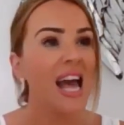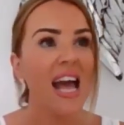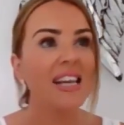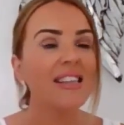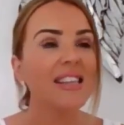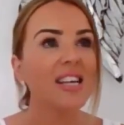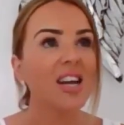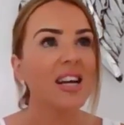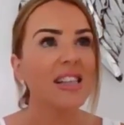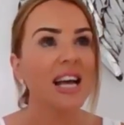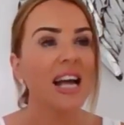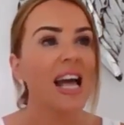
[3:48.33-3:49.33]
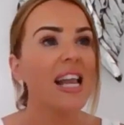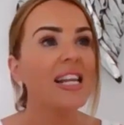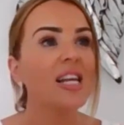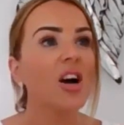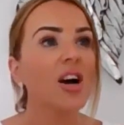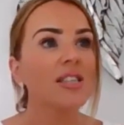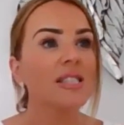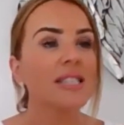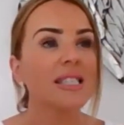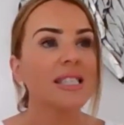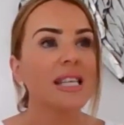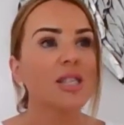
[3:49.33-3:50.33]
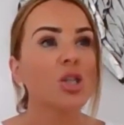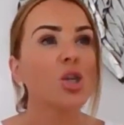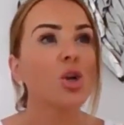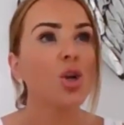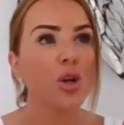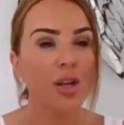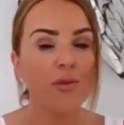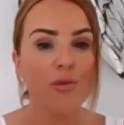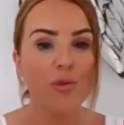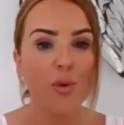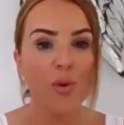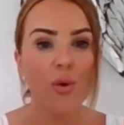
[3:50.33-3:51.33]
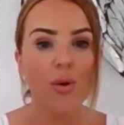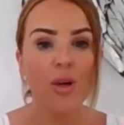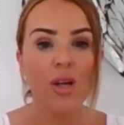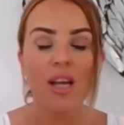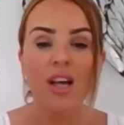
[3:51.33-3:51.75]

anything like that, any kind of success that you're looking for,